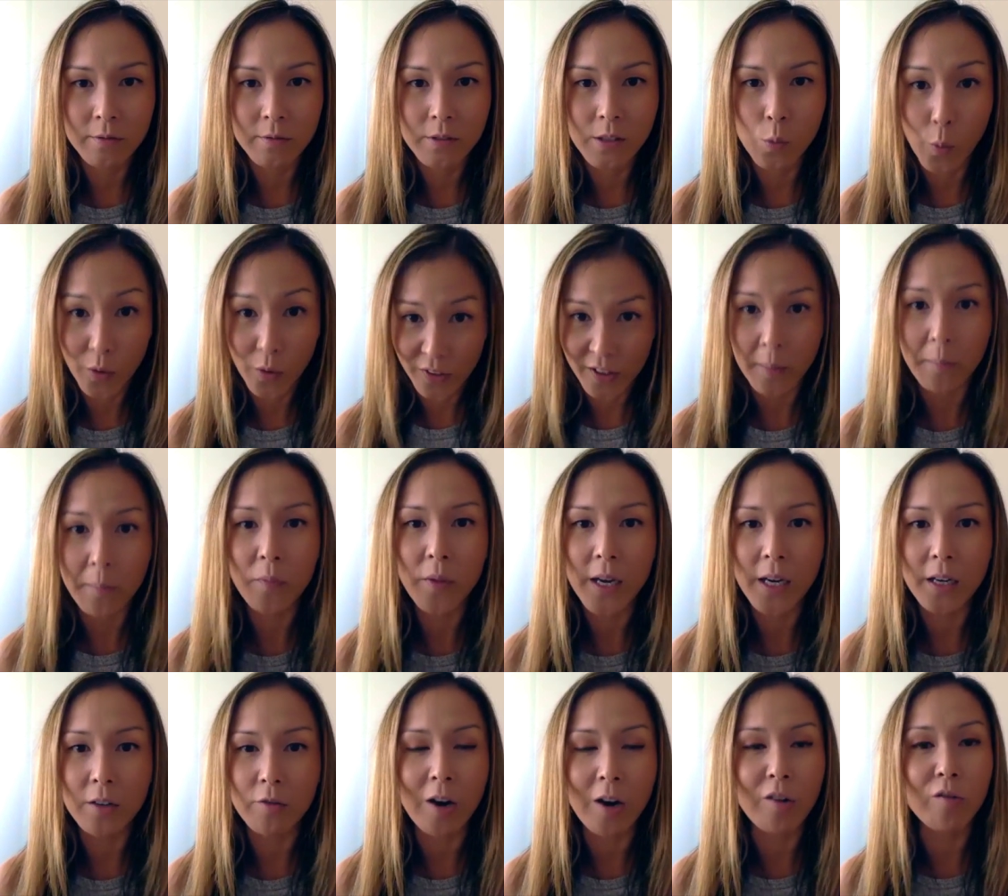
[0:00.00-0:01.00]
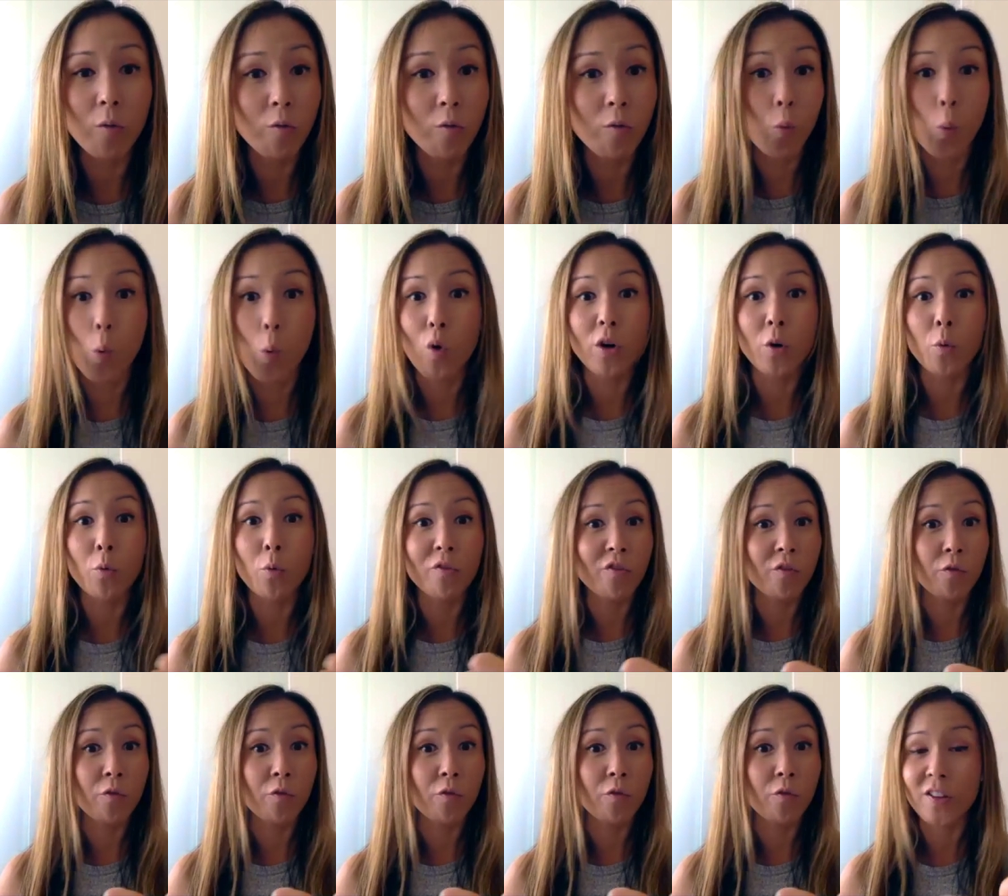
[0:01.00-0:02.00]
with something, right? Rewarded with
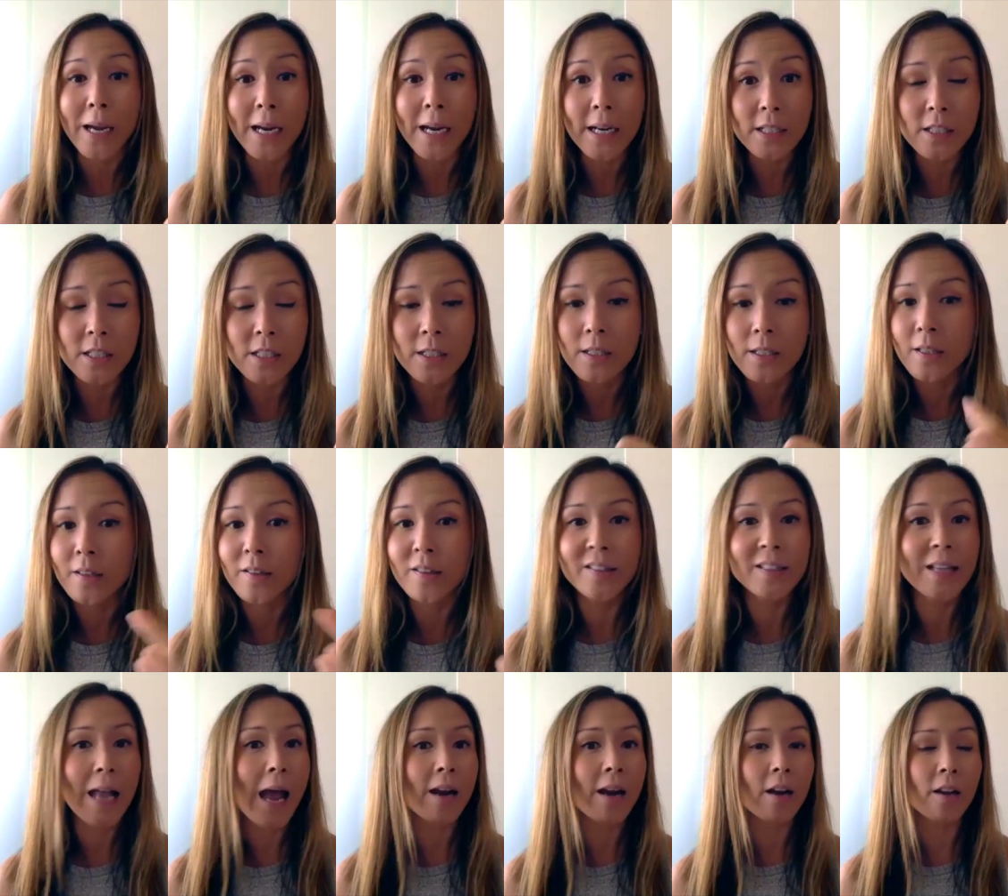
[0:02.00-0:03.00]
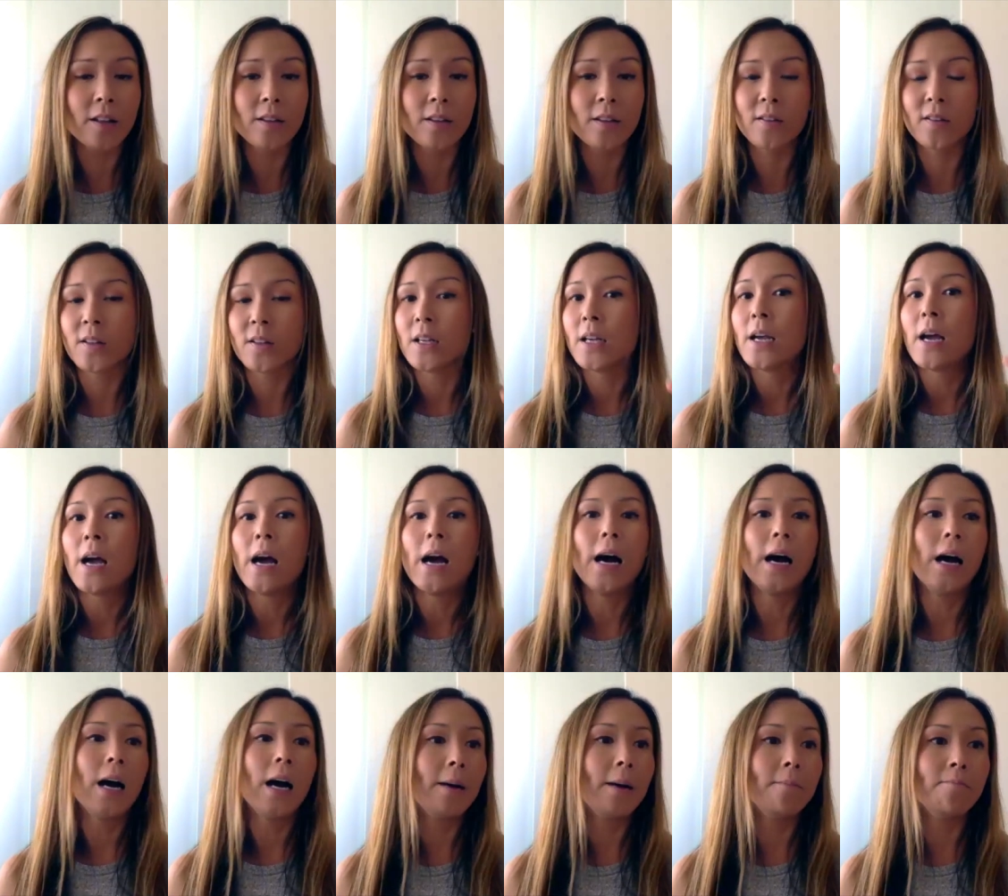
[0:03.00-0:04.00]
respect, status,
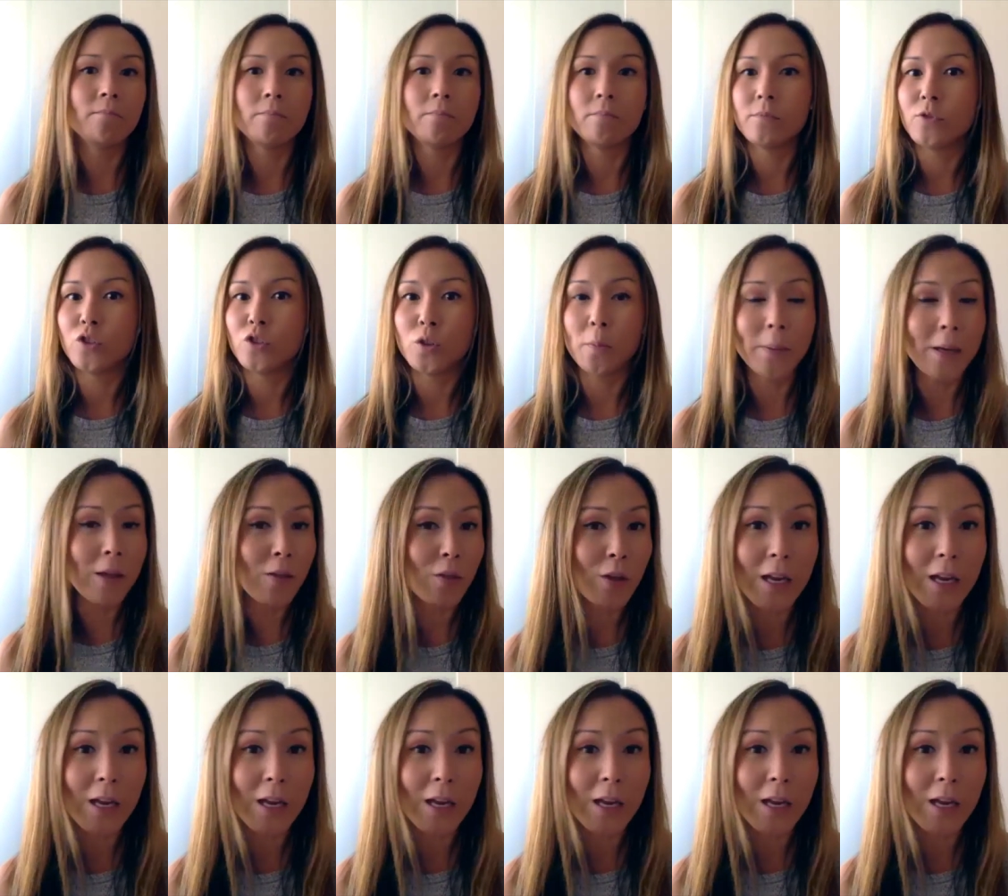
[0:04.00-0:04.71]
to be the